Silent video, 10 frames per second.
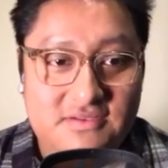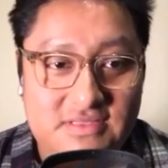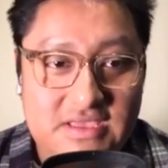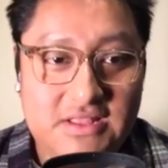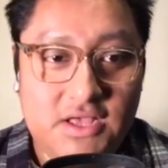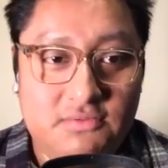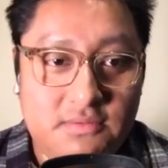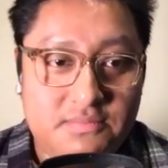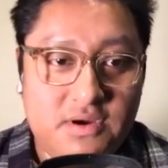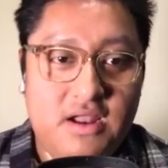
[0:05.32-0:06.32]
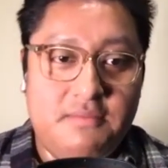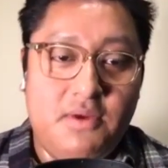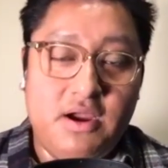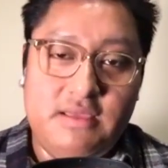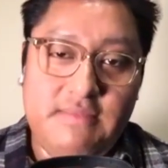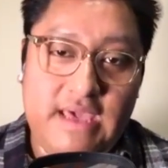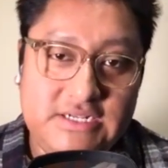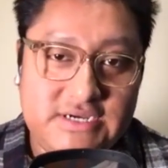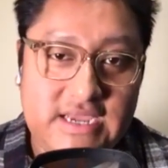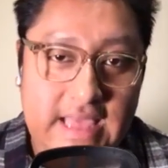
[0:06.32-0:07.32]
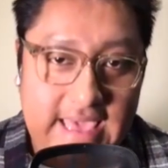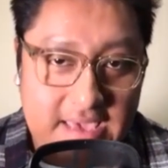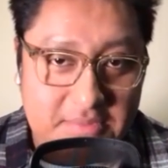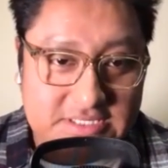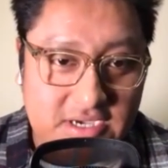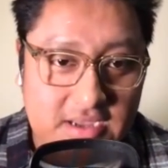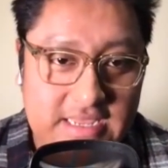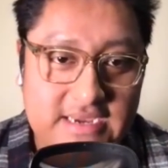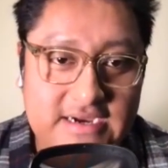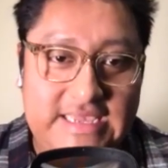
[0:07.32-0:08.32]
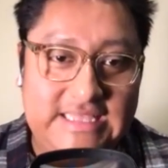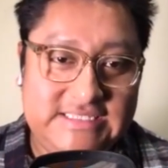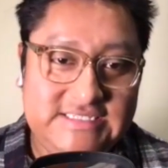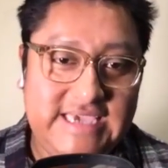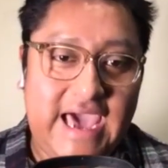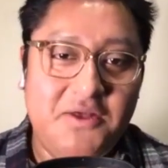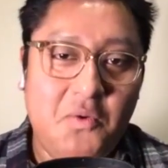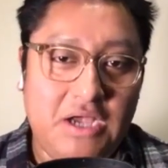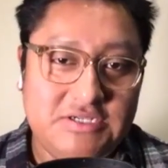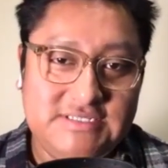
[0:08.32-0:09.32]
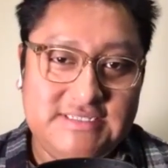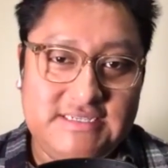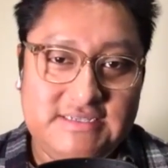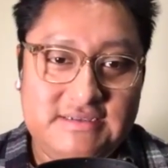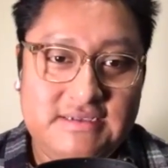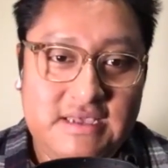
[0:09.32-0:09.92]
to the Global Product Marketing Manager at Amazon here in Seattle, Washington.